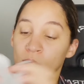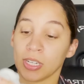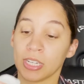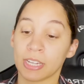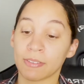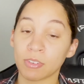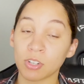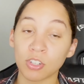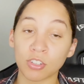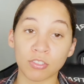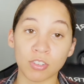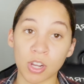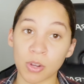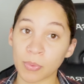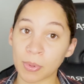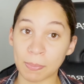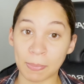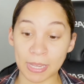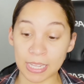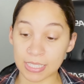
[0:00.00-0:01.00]
could never go wrong
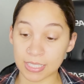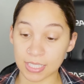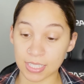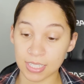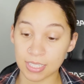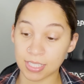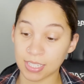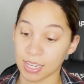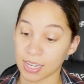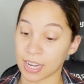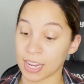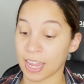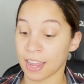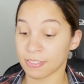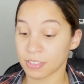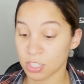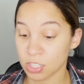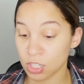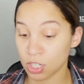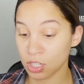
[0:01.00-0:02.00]
with basics and I have
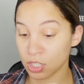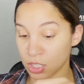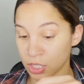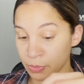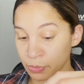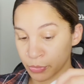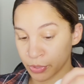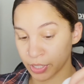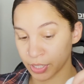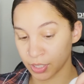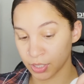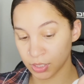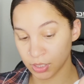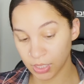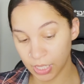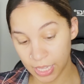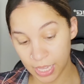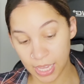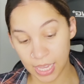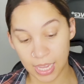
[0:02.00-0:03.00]
to start somewhere.
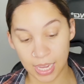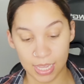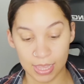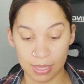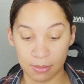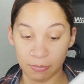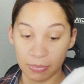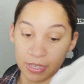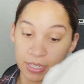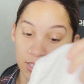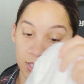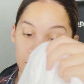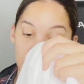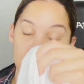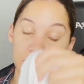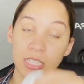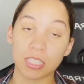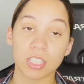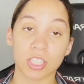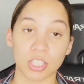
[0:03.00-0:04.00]
And the best
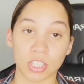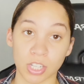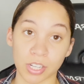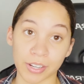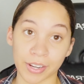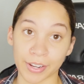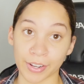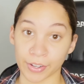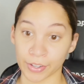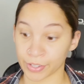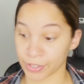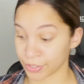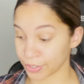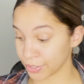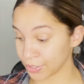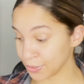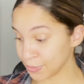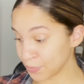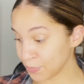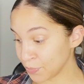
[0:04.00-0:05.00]
place to start, I
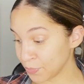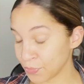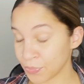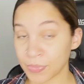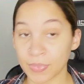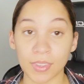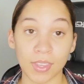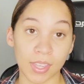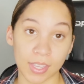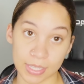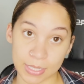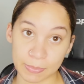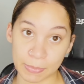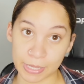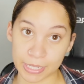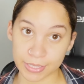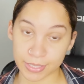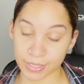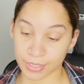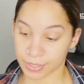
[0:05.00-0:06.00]
heard, is
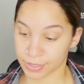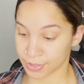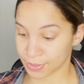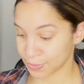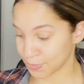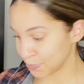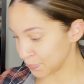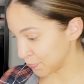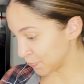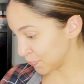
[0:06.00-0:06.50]
basics.